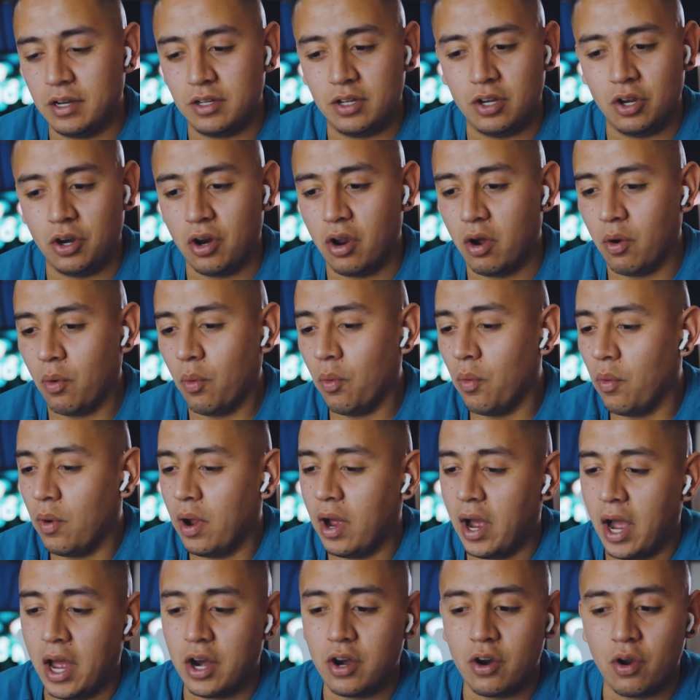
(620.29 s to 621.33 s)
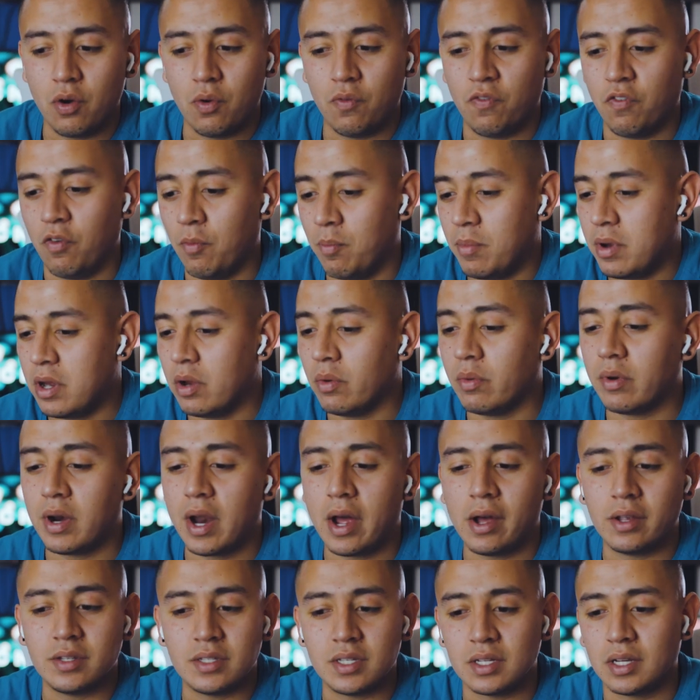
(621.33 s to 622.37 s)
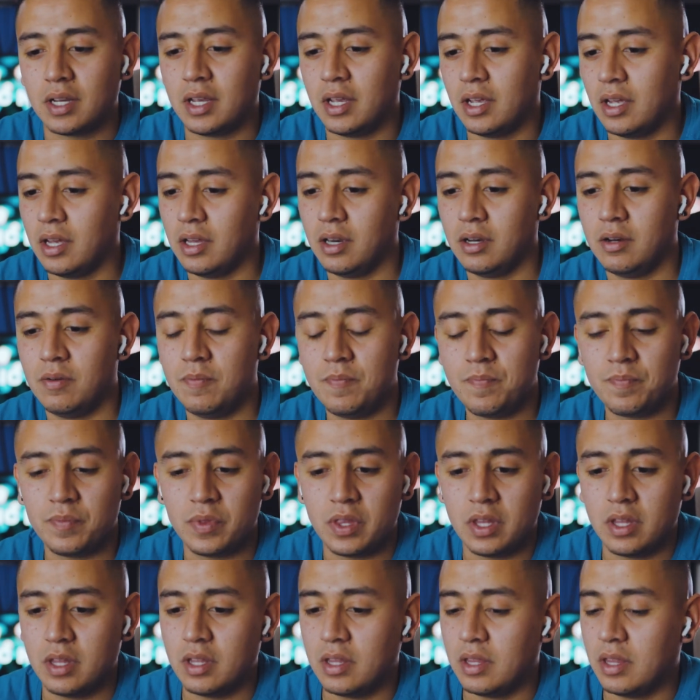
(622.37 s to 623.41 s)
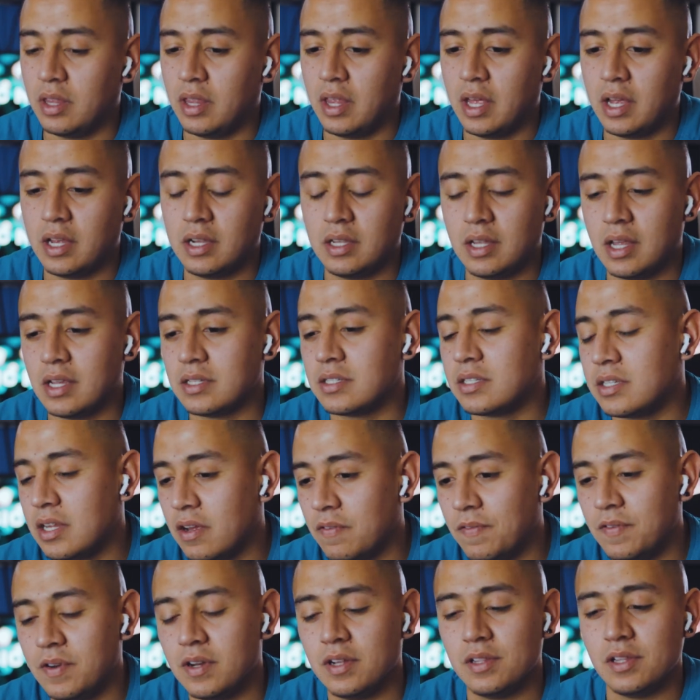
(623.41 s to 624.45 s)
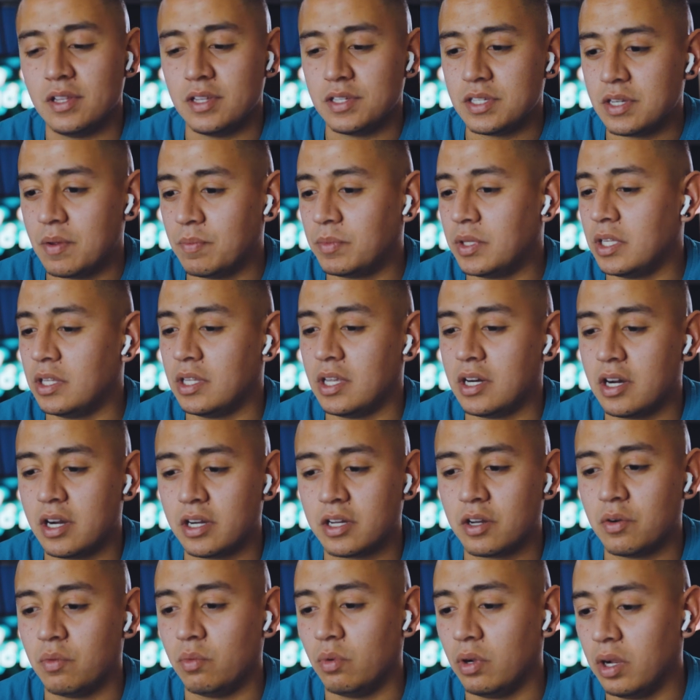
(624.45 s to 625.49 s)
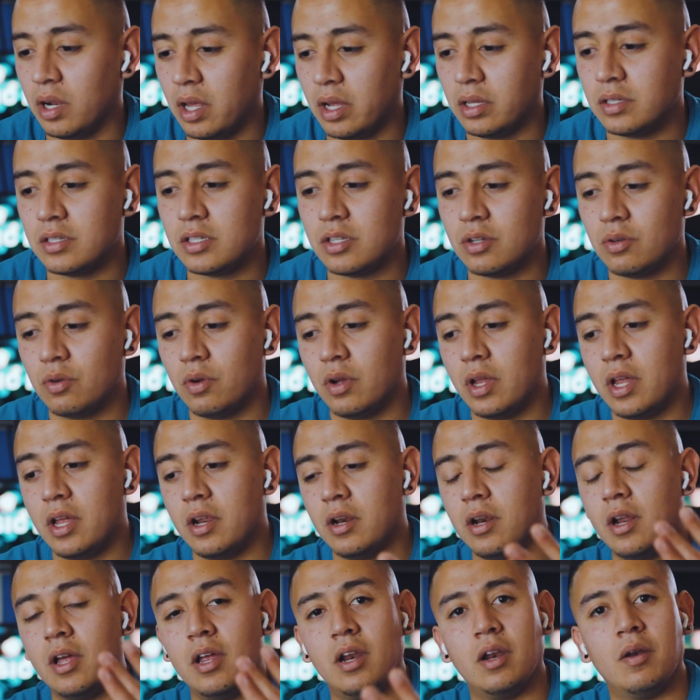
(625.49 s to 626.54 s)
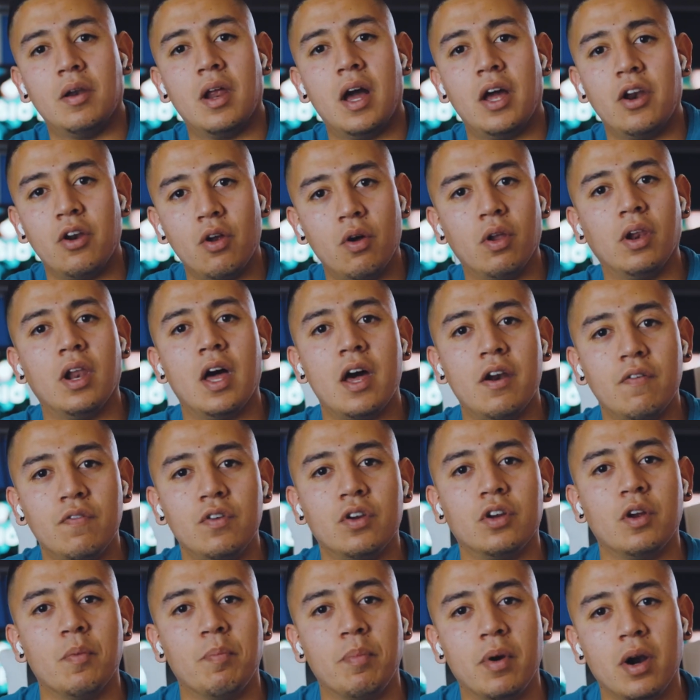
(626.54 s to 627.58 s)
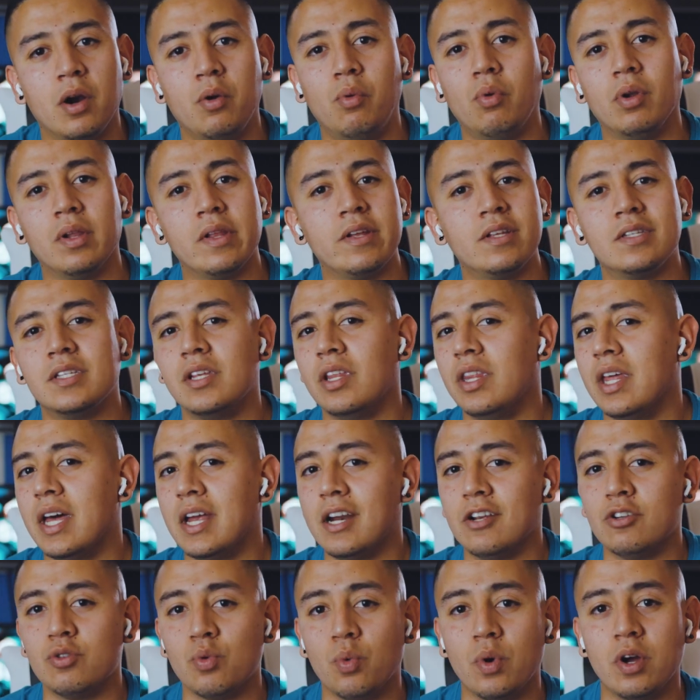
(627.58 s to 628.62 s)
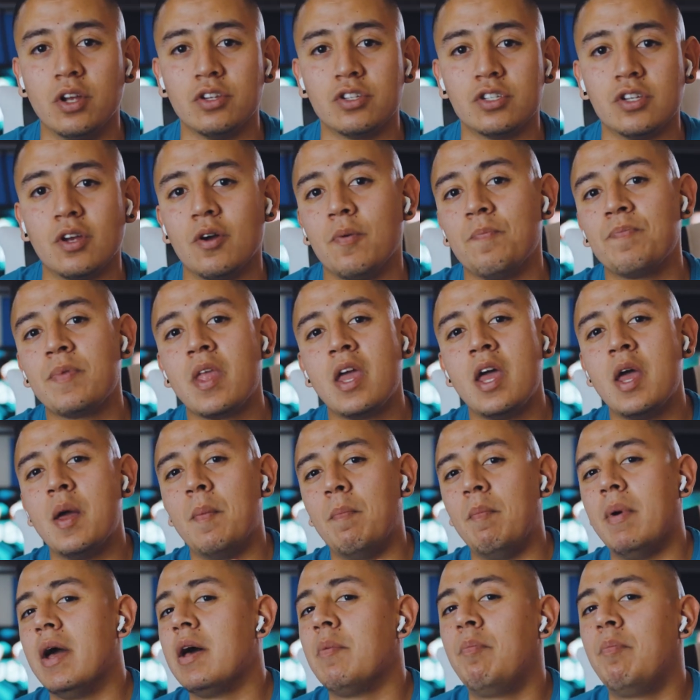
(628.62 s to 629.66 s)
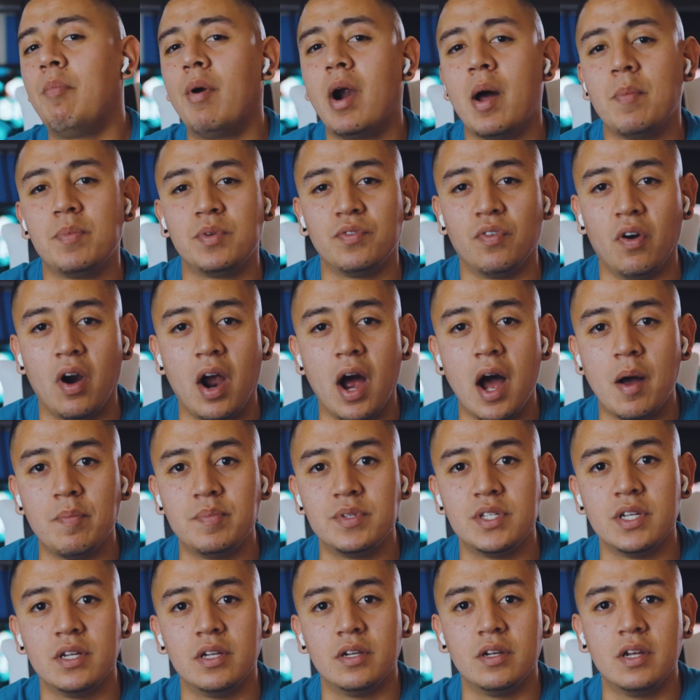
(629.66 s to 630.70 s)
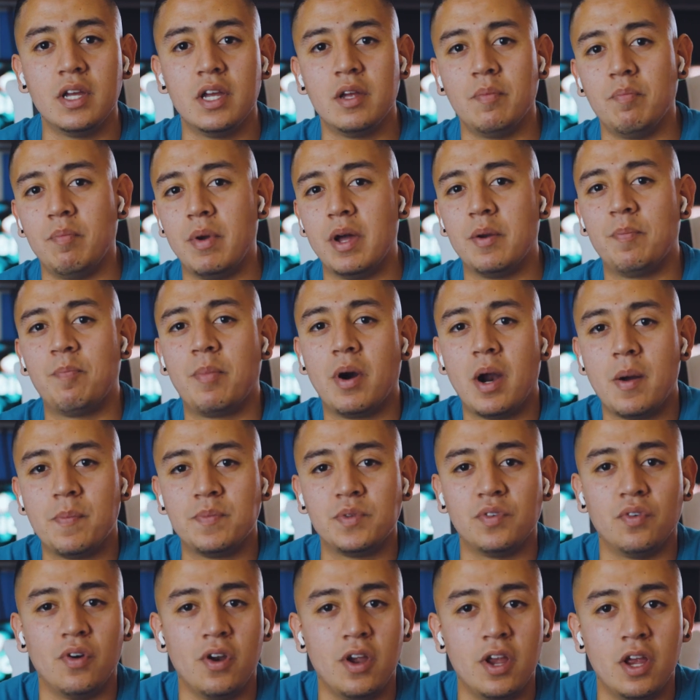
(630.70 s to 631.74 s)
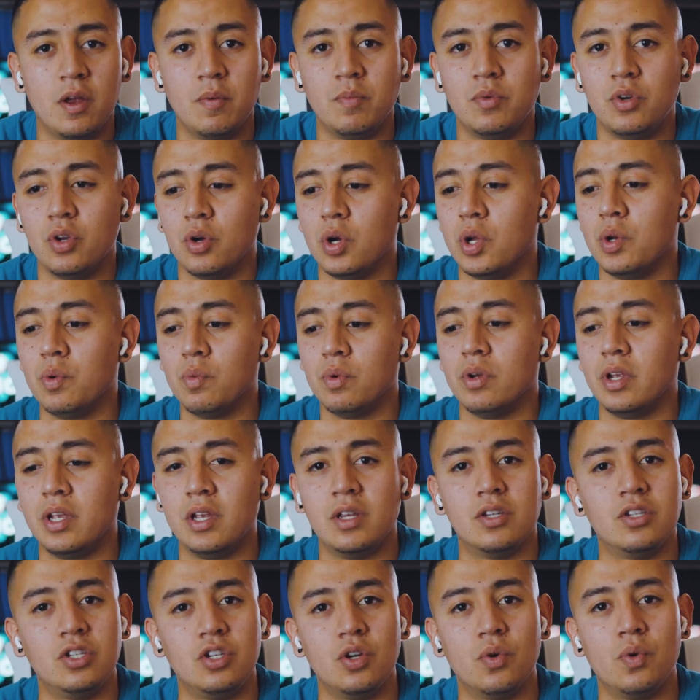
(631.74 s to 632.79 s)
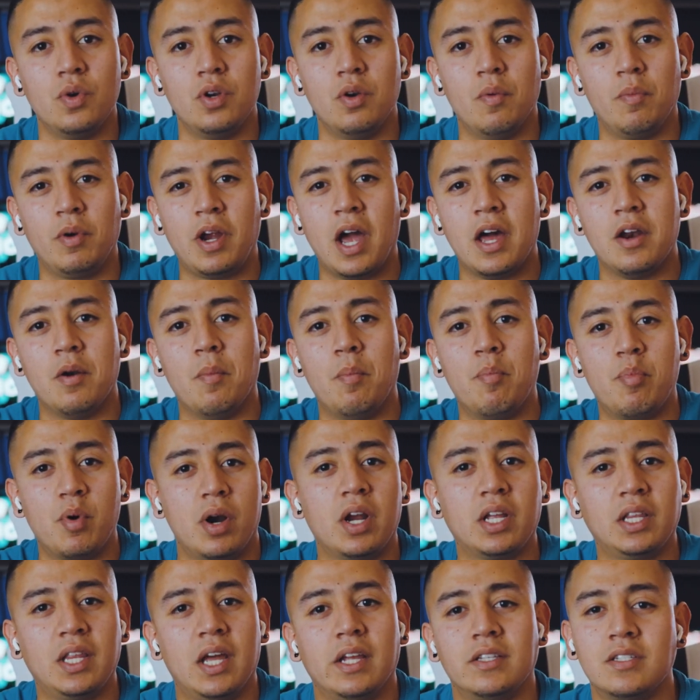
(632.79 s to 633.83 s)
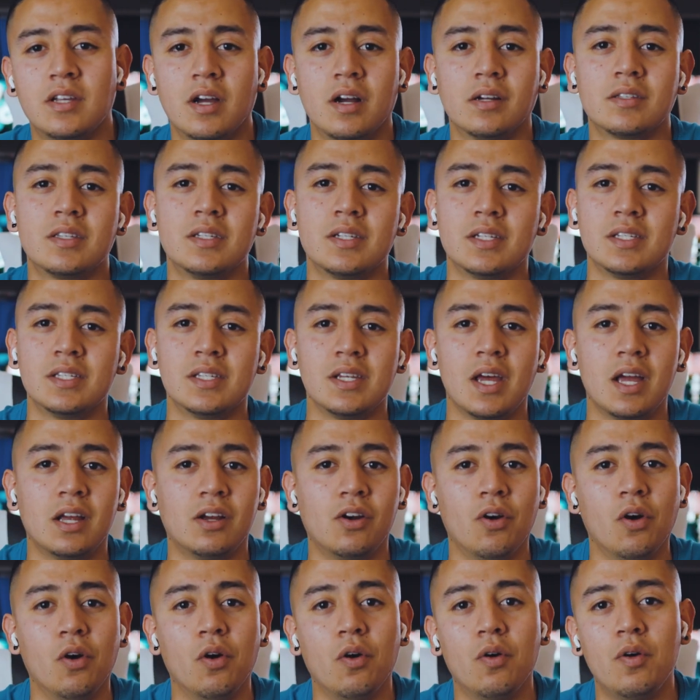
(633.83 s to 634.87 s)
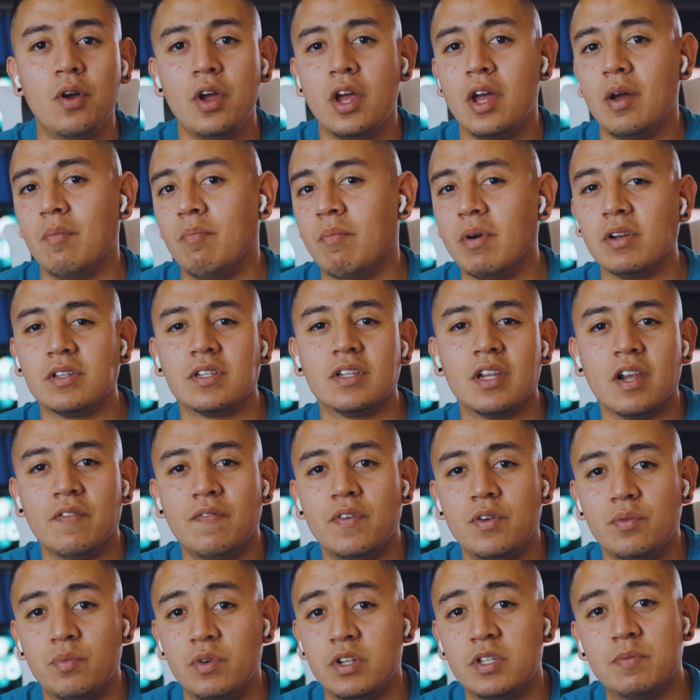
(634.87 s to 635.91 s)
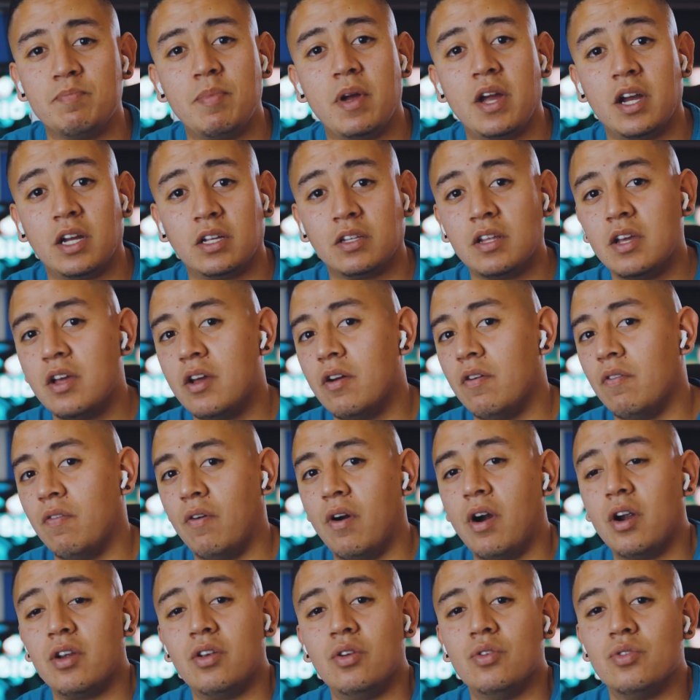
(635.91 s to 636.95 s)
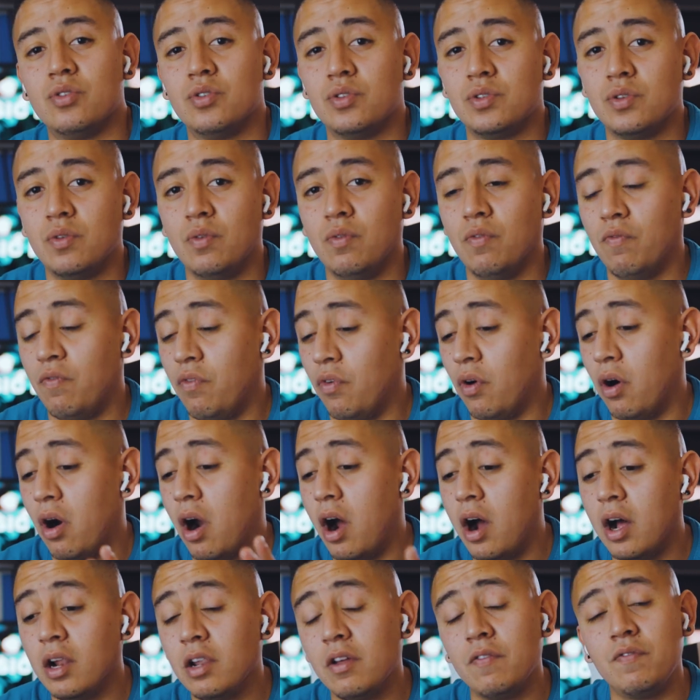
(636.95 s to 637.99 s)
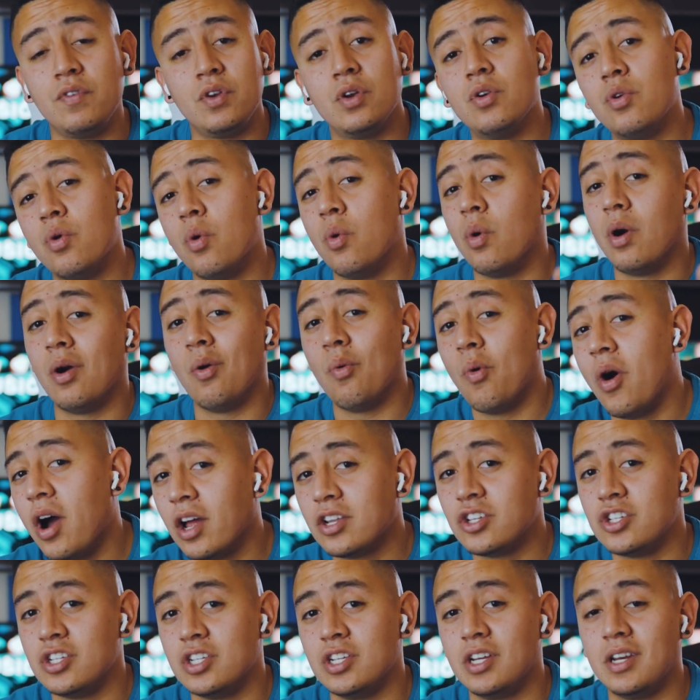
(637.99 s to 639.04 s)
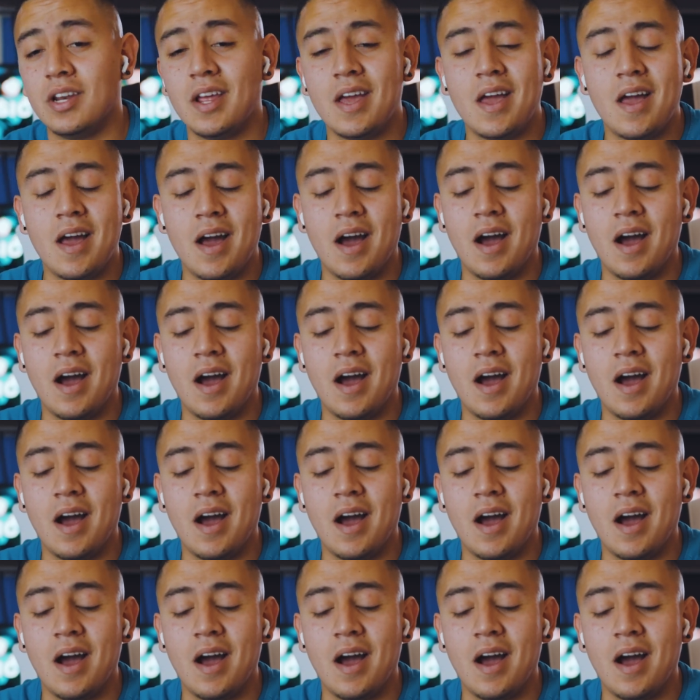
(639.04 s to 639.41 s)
You know, I know for me when I was a kid, that's definitely something that I can relate to, and I know a lot of you could probably relate to that as well. So mad props for Hopsin, mad props for him doing what he's doing to kind of break that toxic cycle. Much love and respect for all of you who are watching.